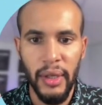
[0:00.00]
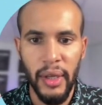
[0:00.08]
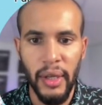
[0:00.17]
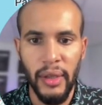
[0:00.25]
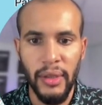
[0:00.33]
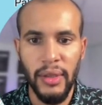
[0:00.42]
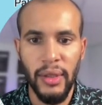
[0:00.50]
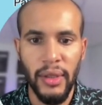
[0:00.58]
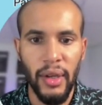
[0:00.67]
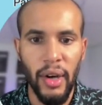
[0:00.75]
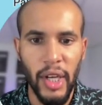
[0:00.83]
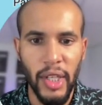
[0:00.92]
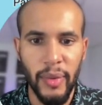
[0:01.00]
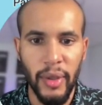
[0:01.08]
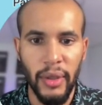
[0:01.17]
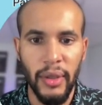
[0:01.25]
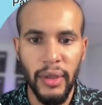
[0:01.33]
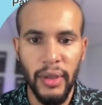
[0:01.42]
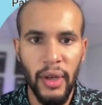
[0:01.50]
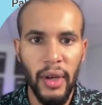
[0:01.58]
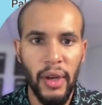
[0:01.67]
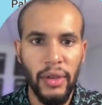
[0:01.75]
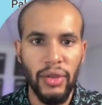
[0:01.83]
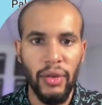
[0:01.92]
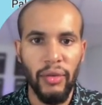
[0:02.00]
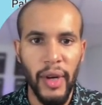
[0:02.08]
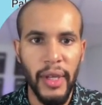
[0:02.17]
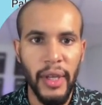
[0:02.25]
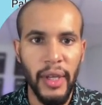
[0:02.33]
is the hospital. So right